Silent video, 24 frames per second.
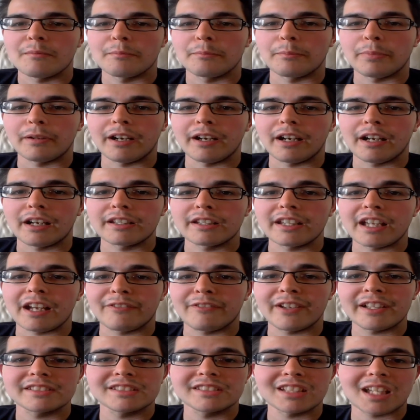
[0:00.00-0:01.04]
But yeah, I
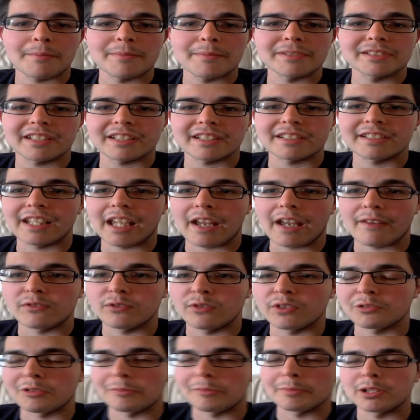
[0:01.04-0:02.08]
think Sami Zayn, Kevin
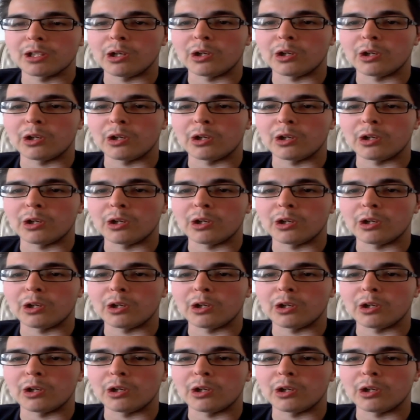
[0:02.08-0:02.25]
Owens will be the